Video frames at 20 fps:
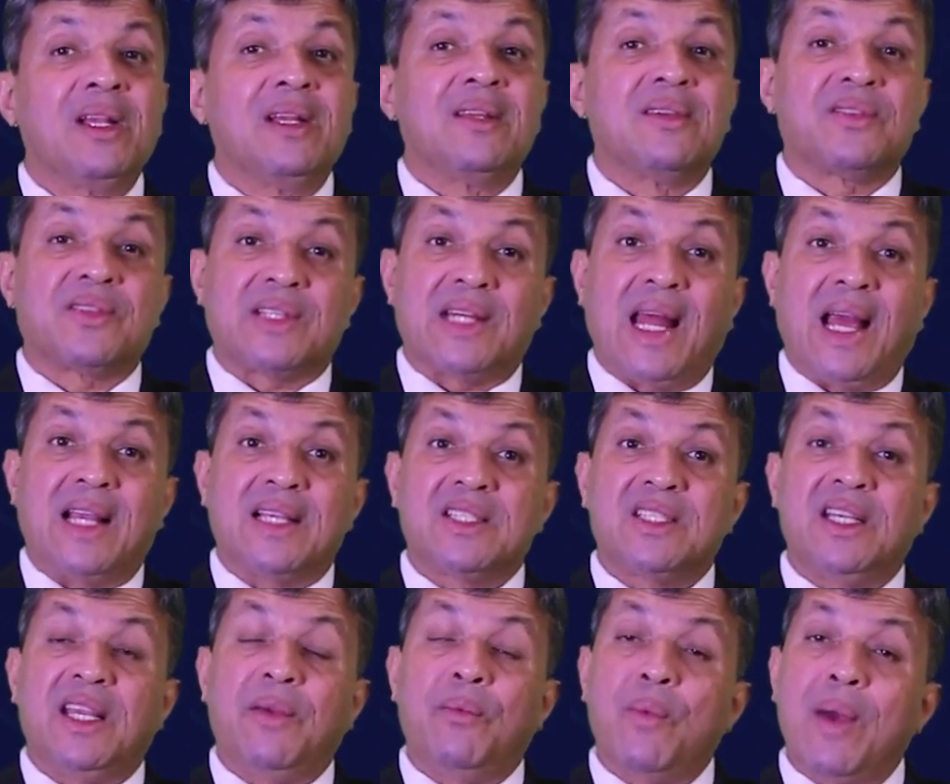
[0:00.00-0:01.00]
slash
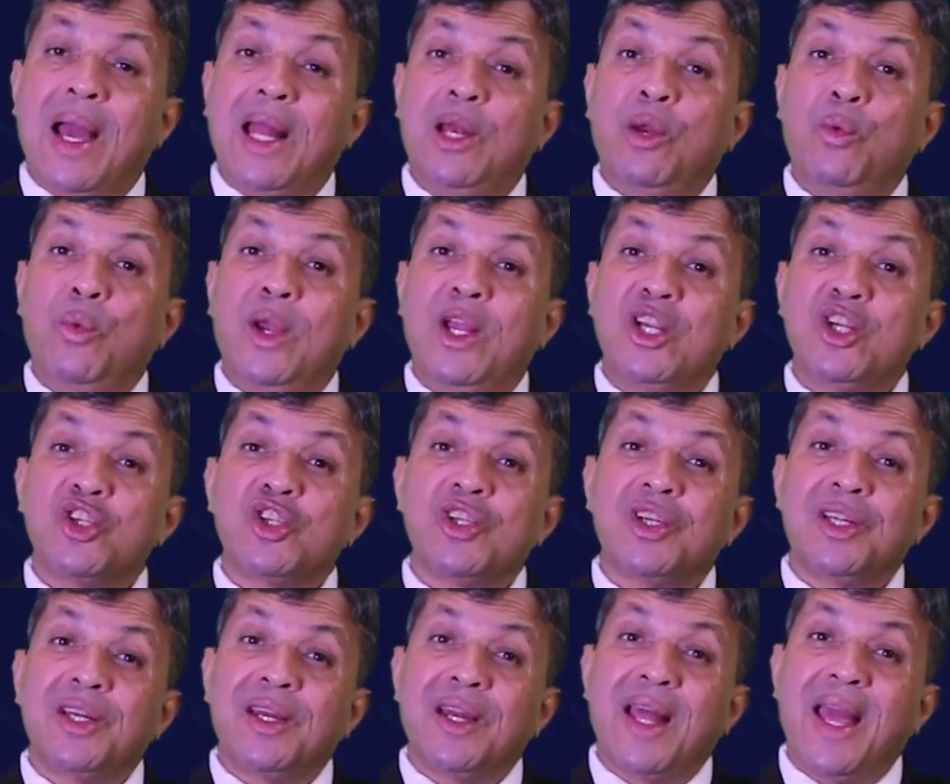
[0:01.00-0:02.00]

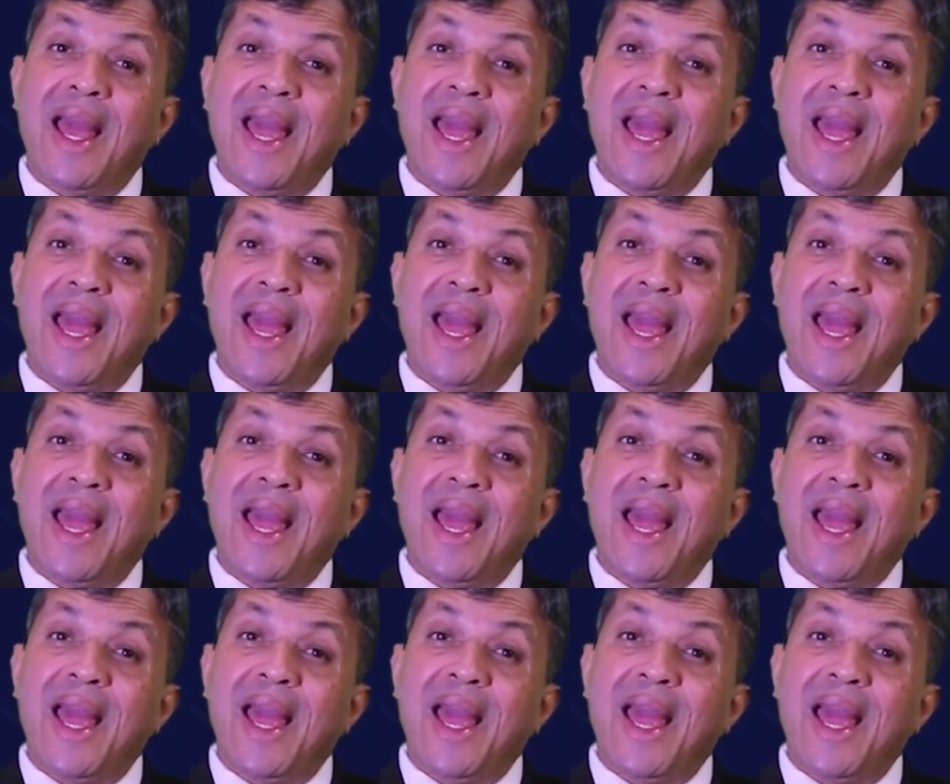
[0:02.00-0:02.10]
evaluation